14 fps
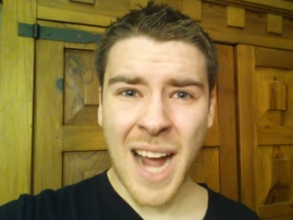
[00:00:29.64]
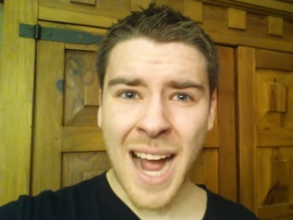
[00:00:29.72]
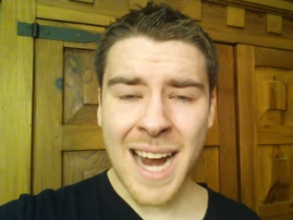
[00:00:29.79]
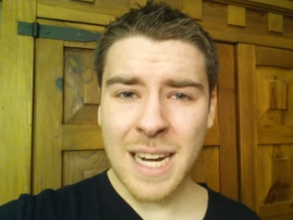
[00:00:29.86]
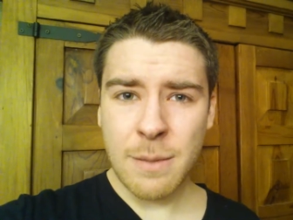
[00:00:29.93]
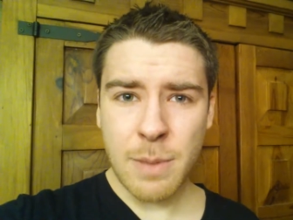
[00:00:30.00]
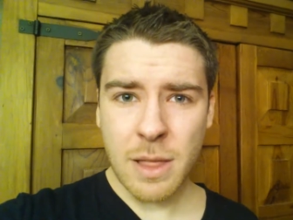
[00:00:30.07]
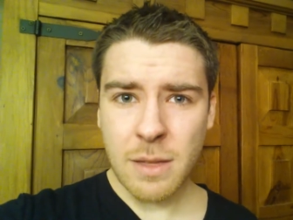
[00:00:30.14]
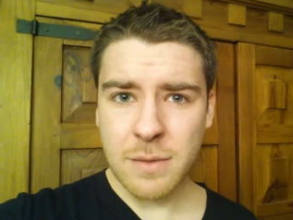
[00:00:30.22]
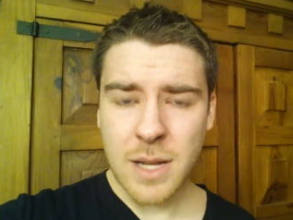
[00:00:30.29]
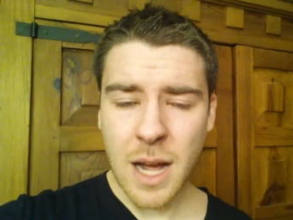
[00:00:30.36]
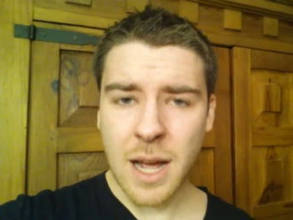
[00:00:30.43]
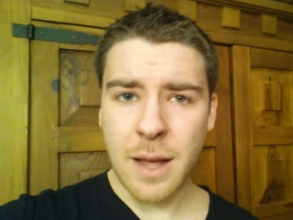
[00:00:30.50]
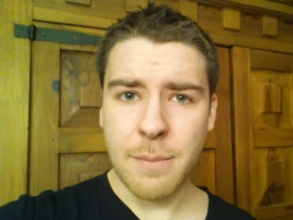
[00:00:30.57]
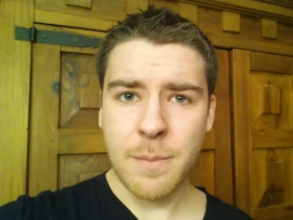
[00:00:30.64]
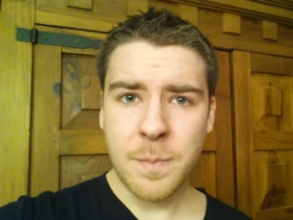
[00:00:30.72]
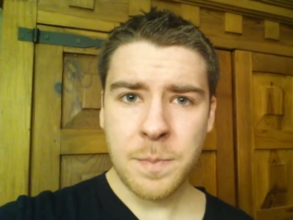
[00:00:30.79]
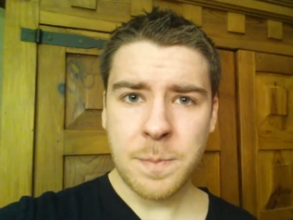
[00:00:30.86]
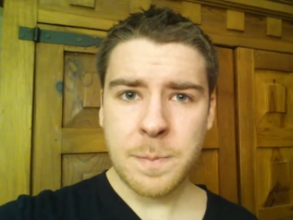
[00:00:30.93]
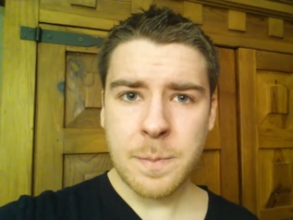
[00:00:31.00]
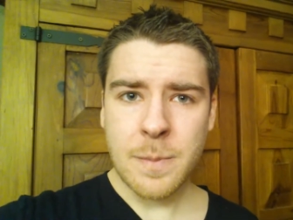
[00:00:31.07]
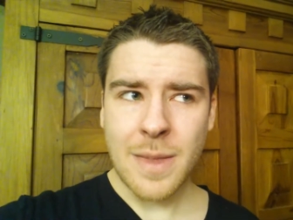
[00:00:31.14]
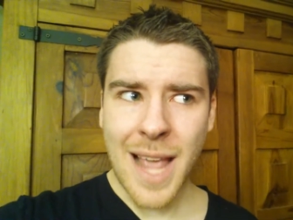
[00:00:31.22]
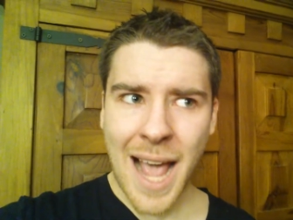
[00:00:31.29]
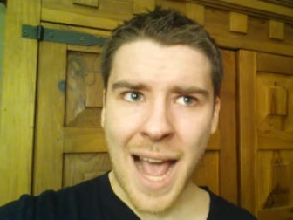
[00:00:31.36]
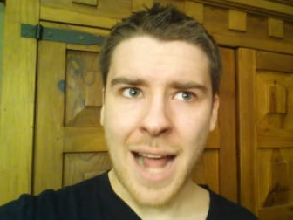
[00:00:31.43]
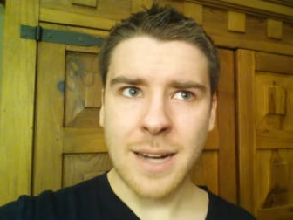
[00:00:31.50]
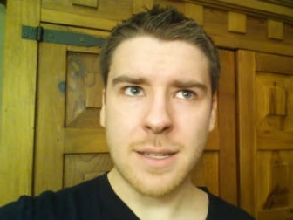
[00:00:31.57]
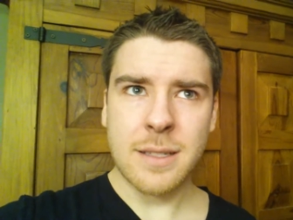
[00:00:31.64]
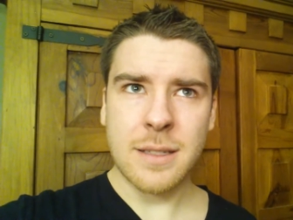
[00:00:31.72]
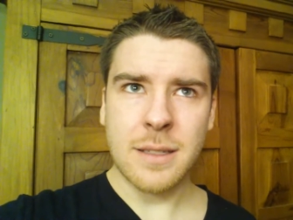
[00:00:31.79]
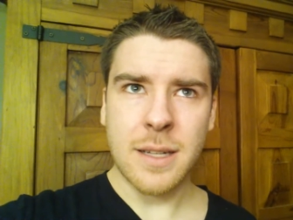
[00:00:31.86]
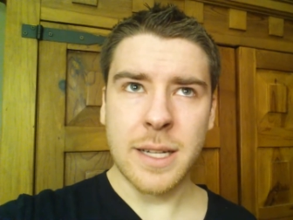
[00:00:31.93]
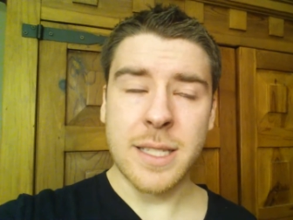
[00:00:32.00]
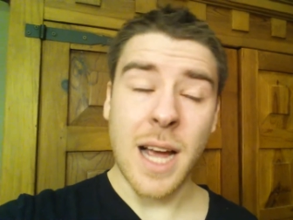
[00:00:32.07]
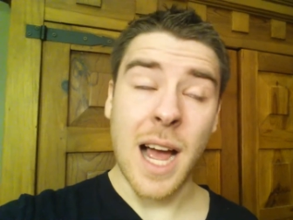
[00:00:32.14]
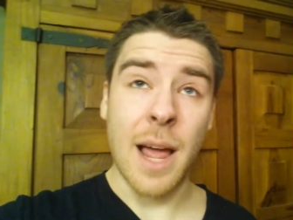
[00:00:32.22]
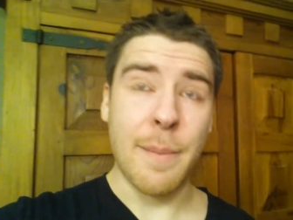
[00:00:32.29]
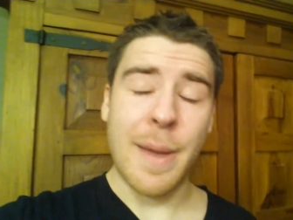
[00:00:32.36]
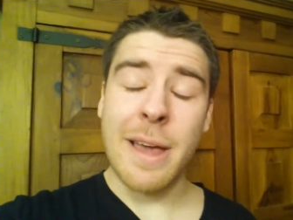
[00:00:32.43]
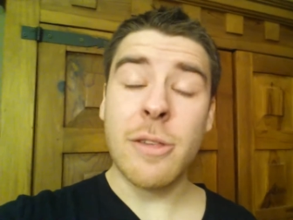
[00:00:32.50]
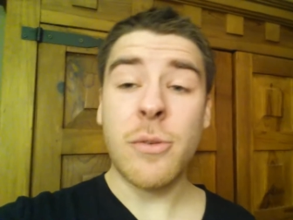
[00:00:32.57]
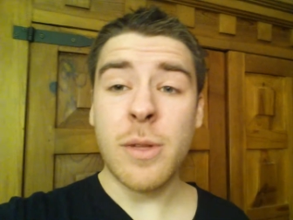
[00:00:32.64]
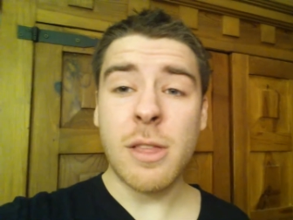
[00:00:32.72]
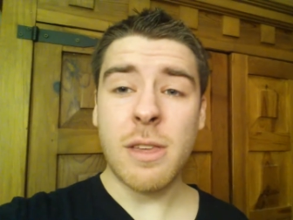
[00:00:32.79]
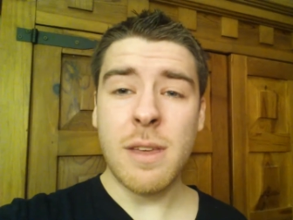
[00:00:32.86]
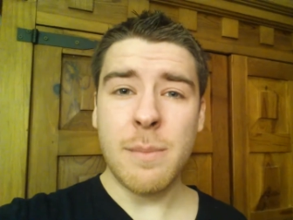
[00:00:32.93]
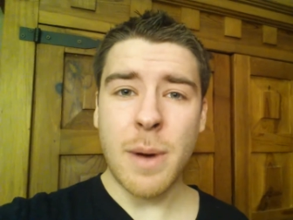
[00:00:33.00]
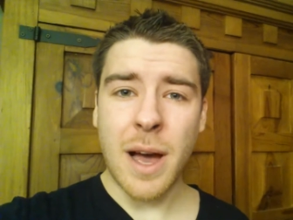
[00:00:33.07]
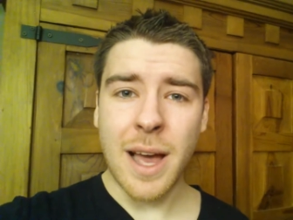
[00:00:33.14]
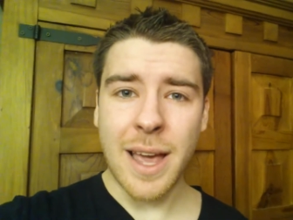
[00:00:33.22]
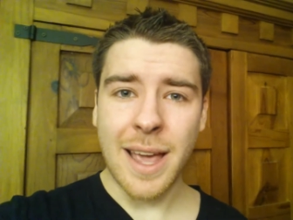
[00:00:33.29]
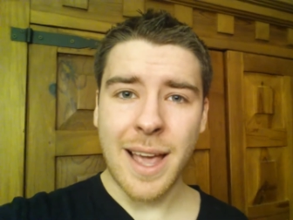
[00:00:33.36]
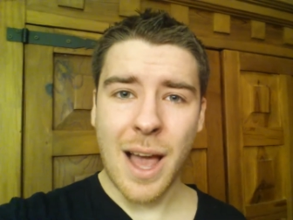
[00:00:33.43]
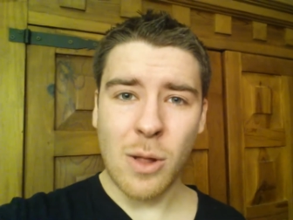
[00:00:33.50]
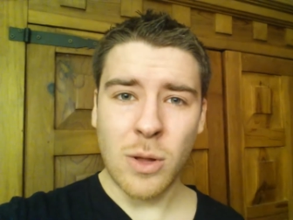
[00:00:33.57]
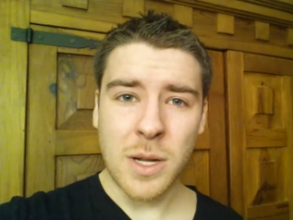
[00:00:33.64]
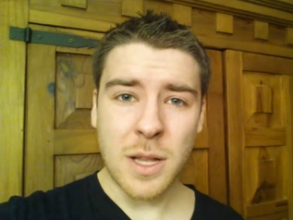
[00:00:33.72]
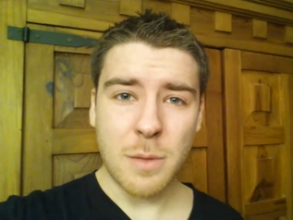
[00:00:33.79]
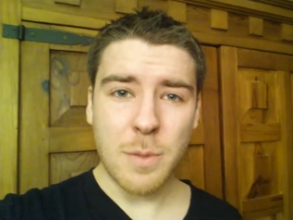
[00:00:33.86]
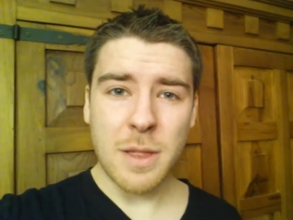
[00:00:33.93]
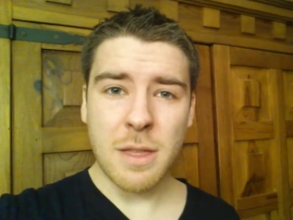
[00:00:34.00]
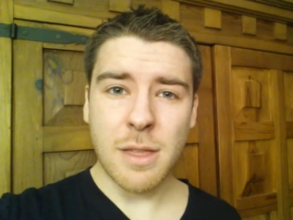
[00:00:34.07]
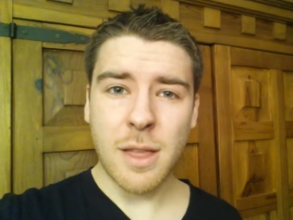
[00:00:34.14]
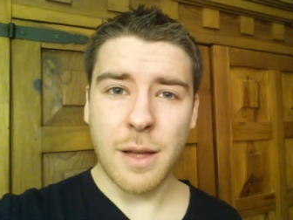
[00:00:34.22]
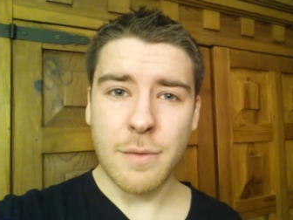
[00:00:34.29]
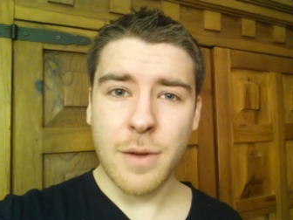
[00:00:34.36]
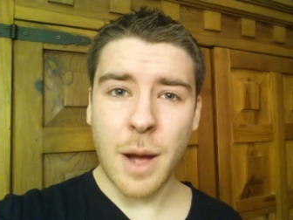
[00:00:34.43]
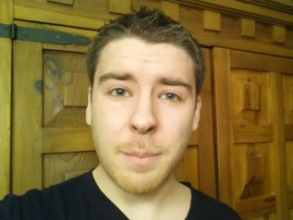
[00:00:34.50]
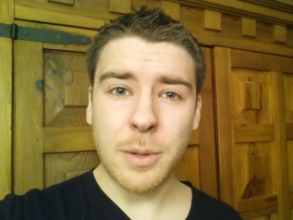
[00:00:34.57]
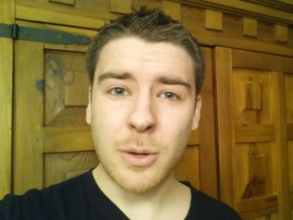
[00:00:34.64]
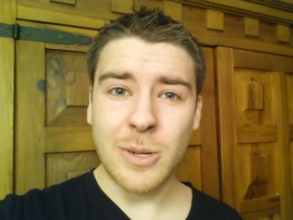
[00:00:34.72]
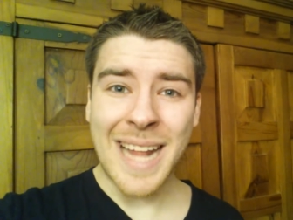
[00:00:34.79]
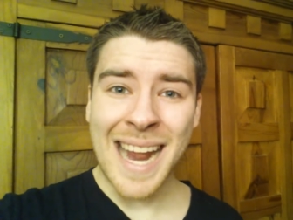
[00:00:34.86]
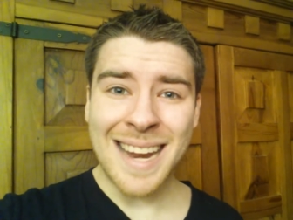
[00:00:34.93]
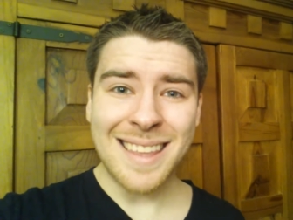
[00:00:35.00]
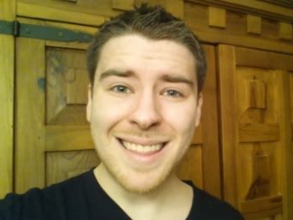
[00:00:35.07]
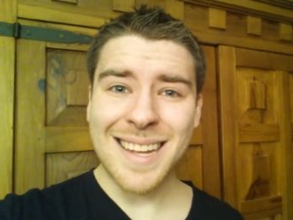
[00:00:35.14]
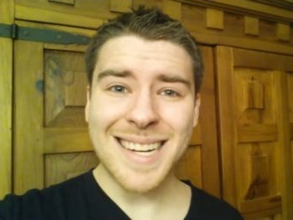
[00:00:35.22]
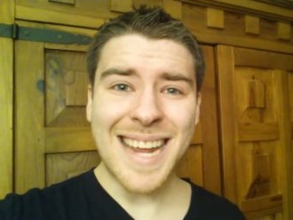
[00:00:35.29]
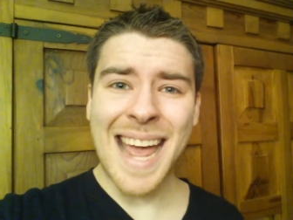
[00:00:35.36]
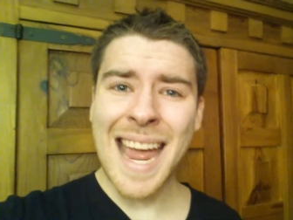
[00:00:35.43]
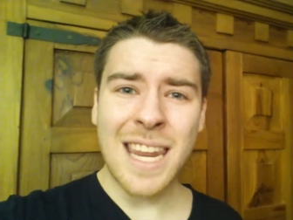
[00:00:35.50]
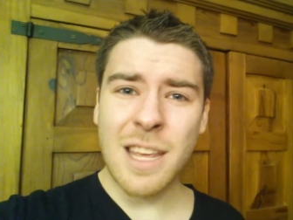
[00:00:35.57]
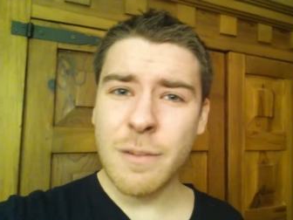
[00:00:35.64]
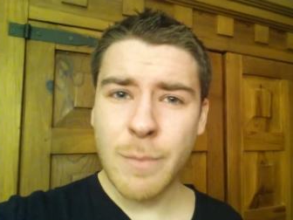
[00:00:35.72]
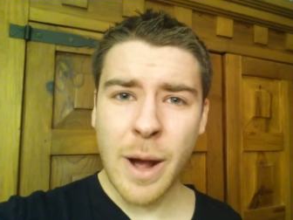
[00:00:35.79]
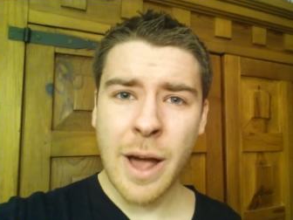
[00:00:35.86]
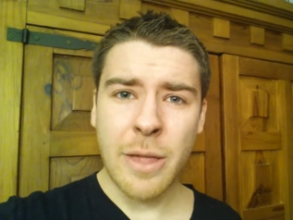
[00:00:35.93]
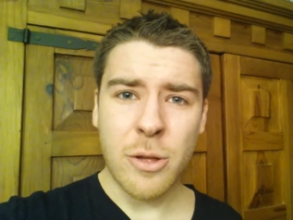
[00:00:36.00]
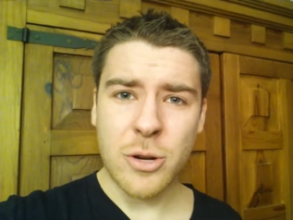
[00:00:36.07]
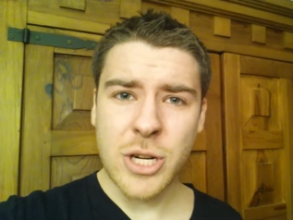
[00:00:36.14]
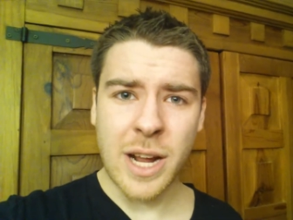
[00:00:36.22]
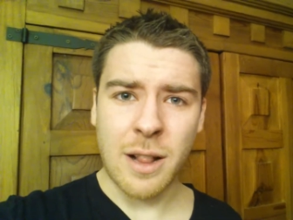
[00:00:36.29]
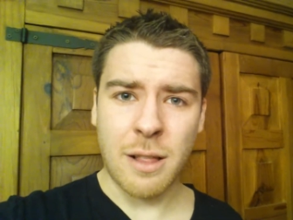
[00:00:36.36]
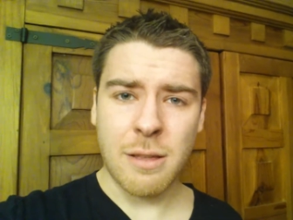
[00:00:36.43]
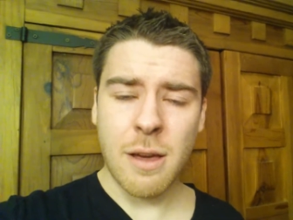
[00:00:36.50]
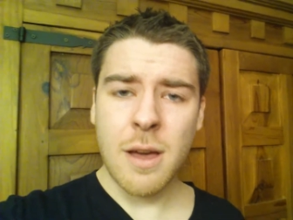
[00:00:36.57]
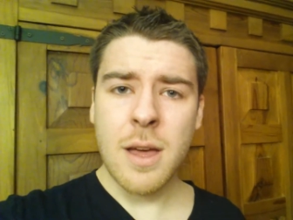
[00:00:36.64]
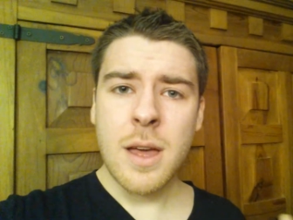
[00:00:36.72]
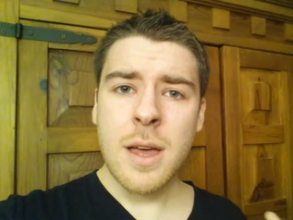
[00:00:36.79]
tiny bits of time at a time, as you can see by how long it's been since I've uploaded anything to any of my other channels.